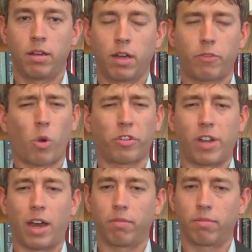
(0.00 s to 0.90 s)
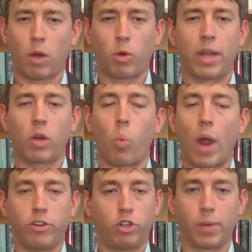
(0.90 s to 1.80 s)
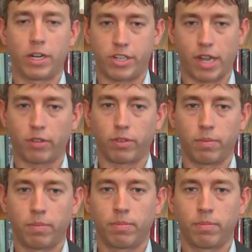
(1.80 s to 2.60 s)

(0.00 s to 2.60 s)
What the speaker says: Of course not. That would make way too much sense.